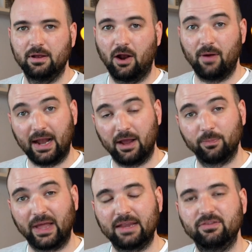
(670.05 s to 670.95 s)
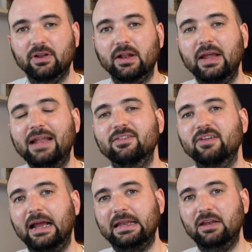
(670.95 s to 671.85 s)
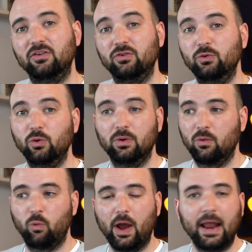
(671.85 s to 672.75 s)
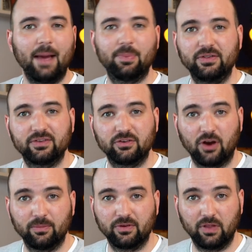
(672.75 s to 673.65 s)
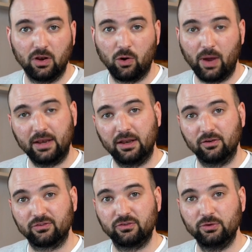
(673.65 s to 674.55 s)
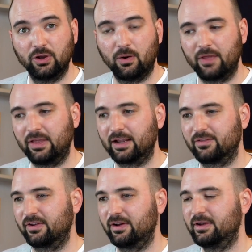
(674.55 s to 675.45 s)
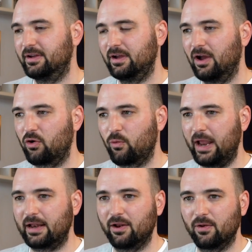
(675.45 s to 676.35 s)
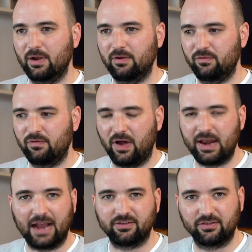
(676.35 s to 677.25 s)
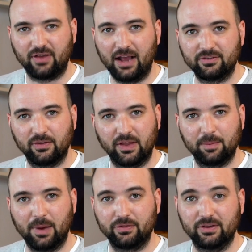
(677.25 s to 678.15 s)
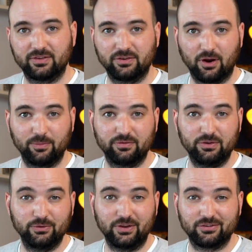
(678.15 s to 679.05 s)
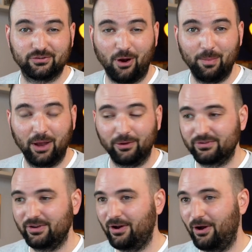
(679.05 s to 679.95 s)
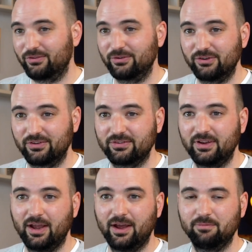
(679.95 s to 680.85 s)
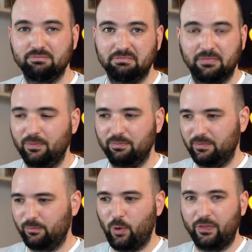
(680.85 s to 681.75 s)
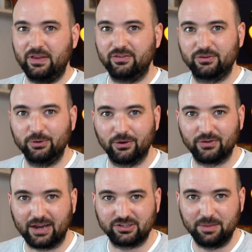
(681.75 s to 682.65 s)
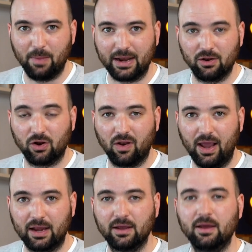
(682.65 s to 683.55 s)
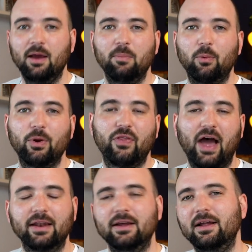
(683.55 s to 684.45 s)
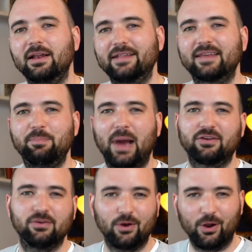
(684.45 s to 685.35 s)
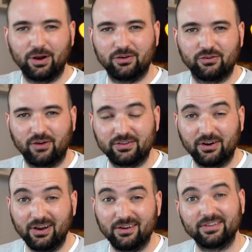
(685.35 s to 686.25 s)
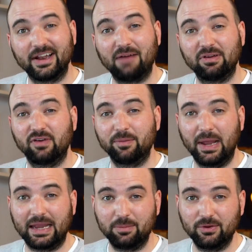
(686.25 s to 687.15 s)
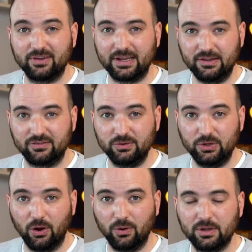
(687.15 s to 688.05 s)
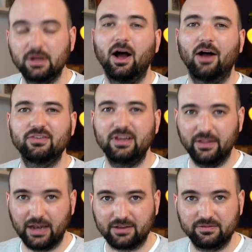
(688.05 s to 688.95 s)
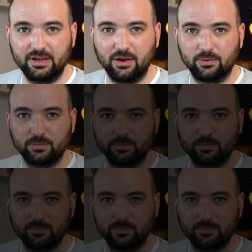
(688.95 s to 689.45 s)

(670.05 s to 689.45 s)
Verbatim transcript: All right, I hope that gives you a little insight into what happens in terms of the low end in your studio. I think it's a a great little fun exercise to think about this in terms of using straw bales, also just what these studios actually might look like. But with that, let's get back to learning to trust our ears and having fun making music in the studio. I'll see you in the next video.